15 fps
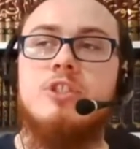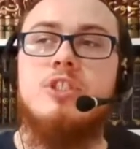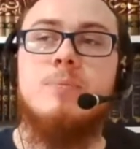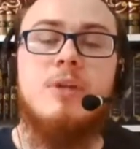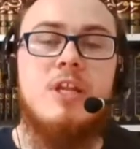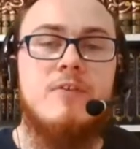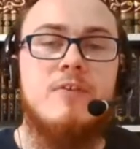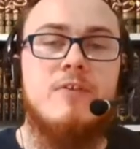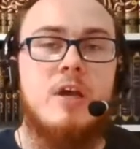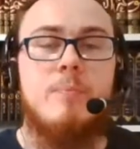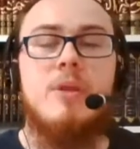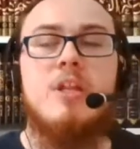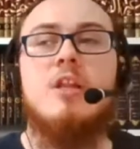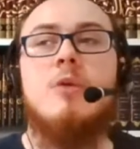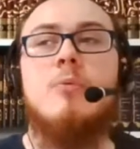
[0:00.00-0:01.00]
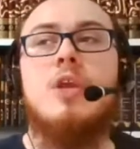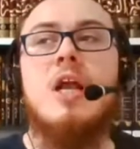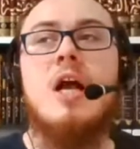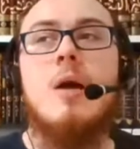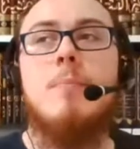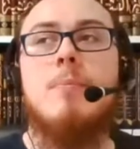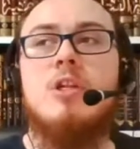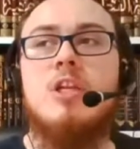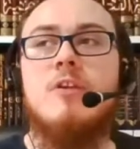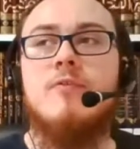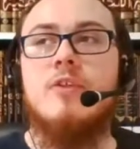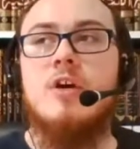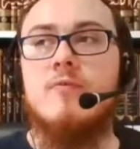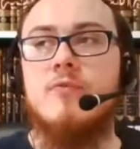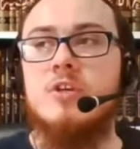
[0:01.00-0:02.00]
To believe that, meaning that we can't
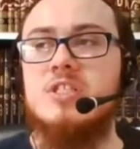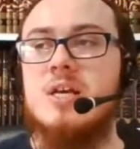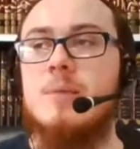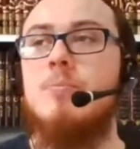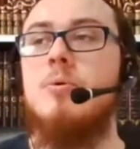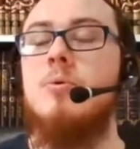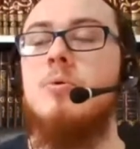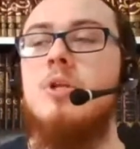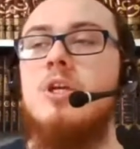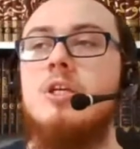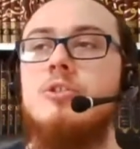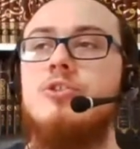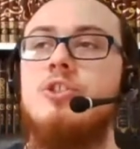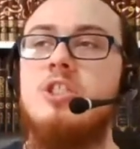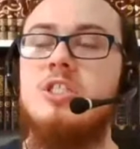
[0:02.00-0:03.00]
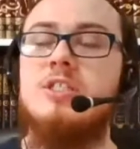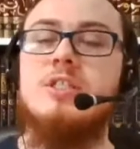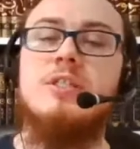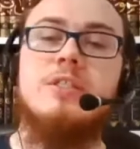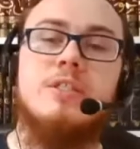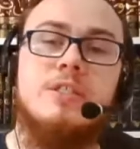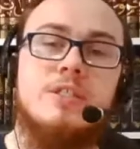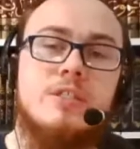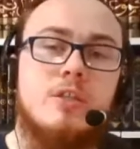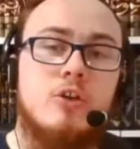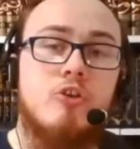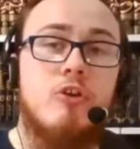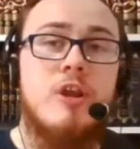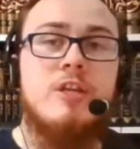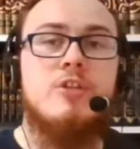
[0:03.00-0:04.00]
believe that, for example, Jesus is the
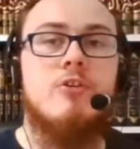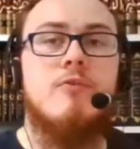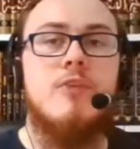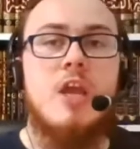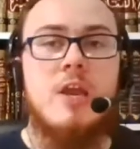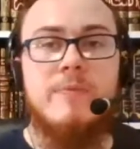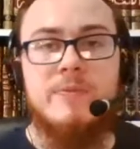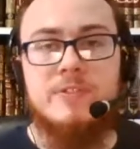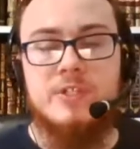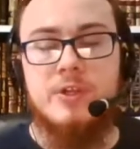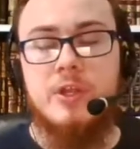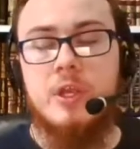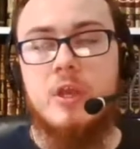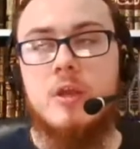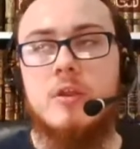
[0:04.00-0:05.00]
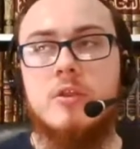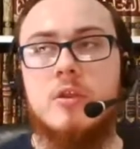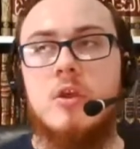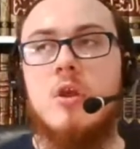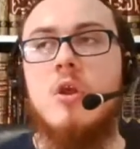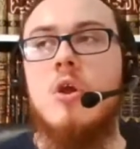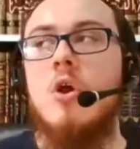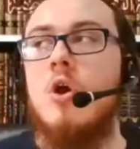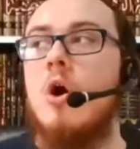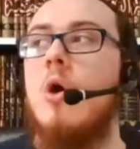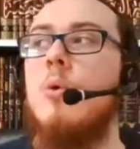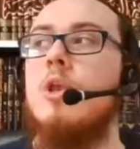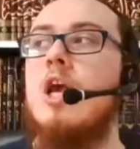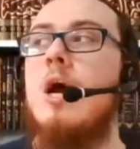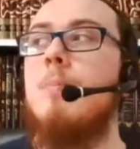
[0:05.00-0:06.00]
creator of the heavens and the earth,
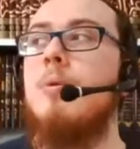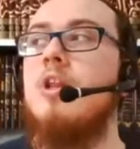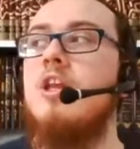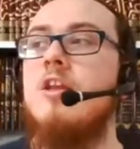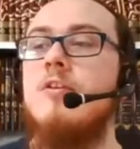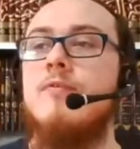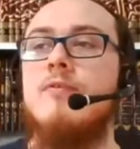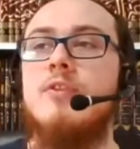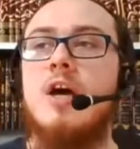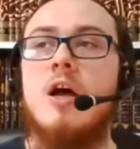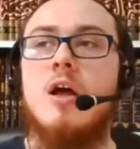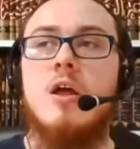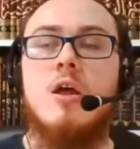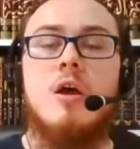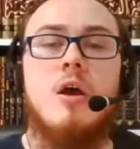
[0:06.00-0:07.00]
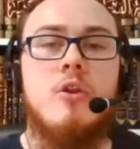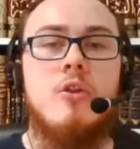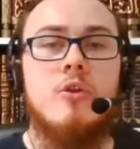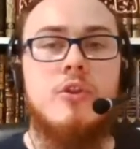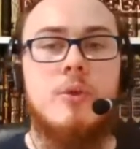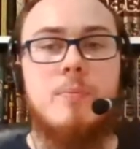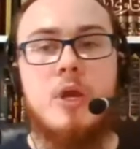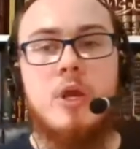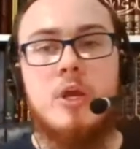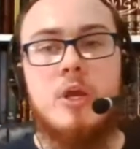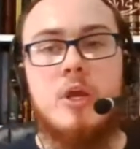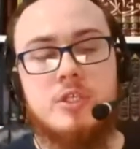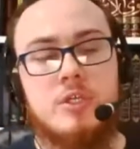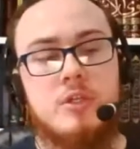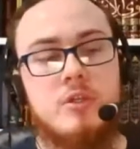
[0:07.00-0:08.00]
or we can't believe that another
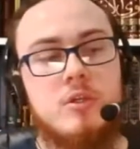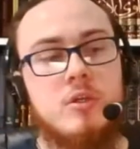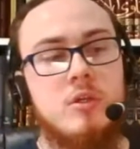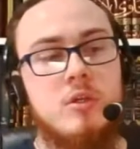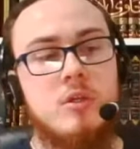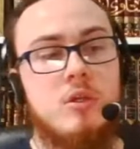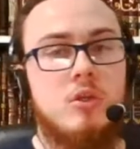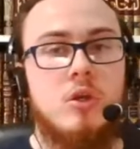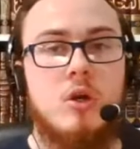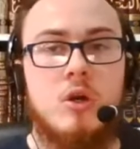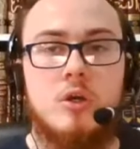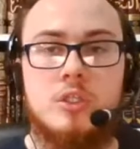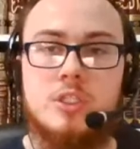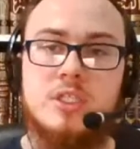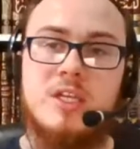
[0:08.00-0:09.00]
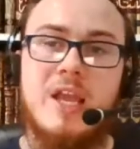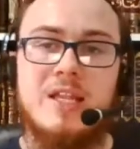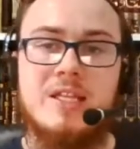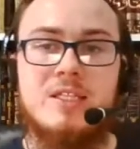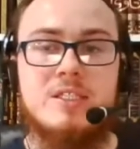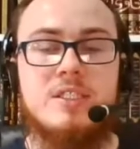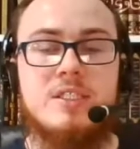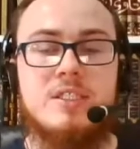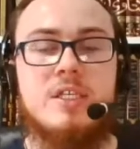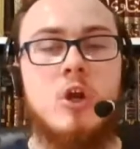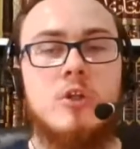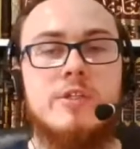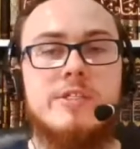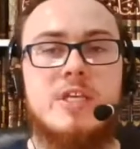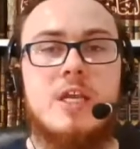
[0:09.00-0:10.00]
person, God, entity,
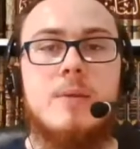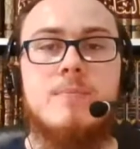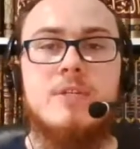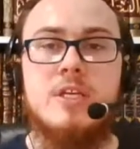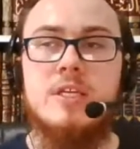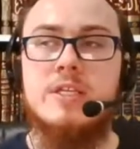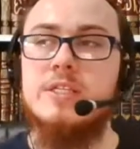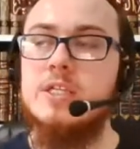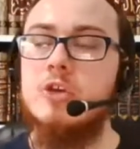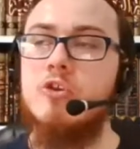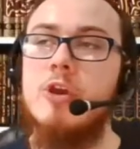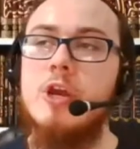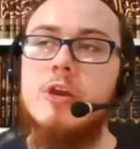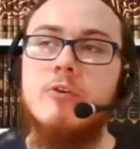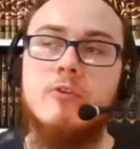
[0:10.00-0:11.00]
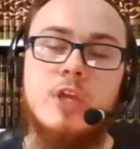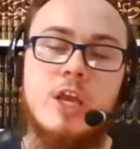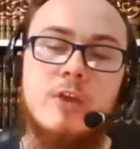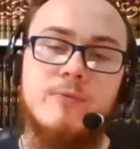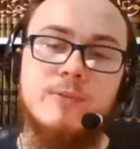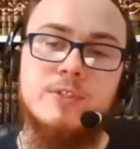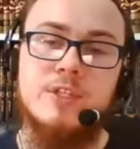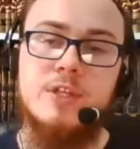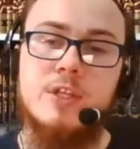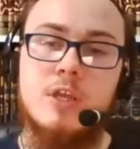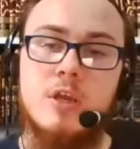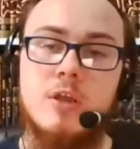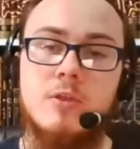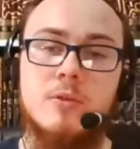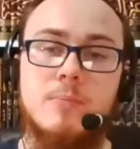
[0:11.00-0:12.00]
concept is the creator of the heavens and
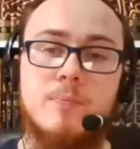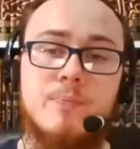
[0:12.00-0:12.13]
the earth.